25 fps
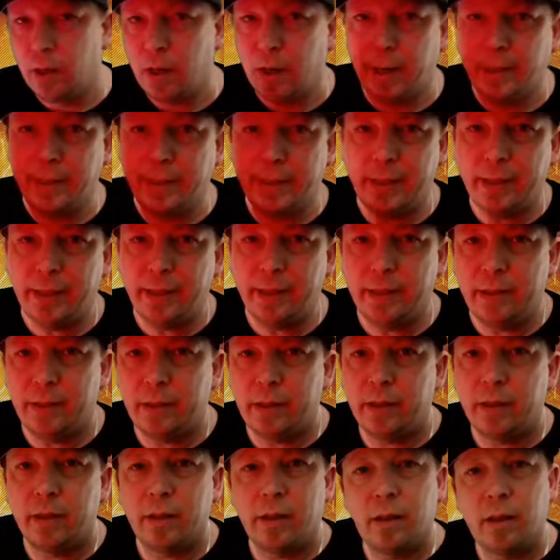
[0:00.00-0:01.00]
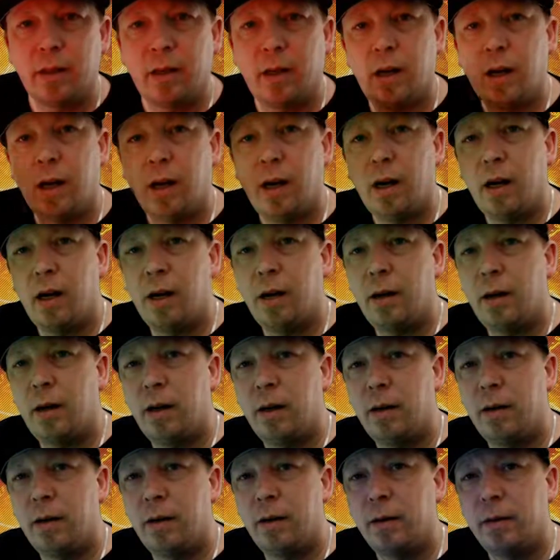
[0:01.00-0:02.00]
I did
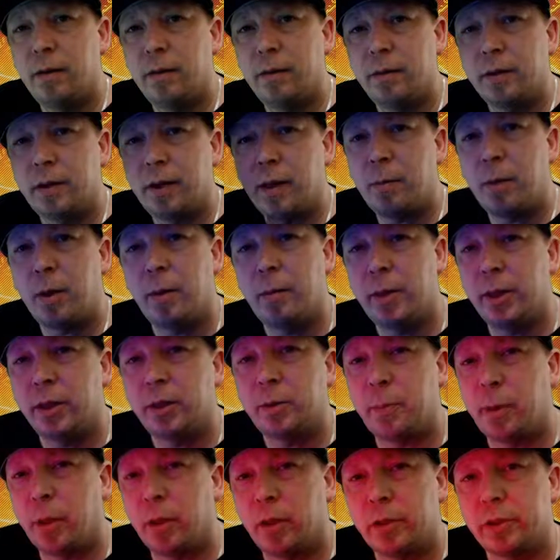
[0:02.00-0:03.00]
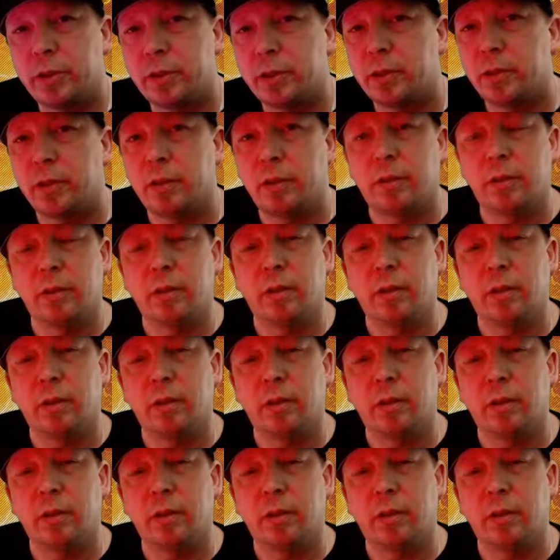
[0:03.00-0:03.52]
a couple of benchmarks,